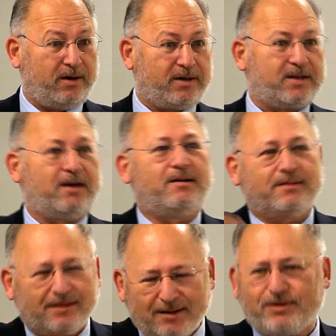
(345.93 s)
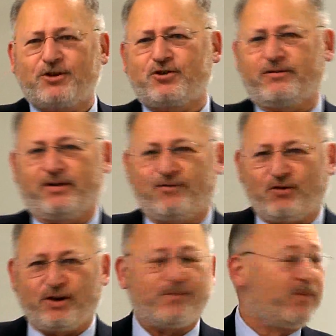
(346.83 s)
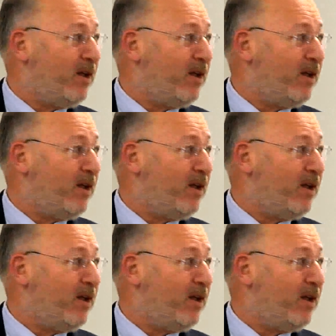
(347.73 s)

So a little bit of trivia for you.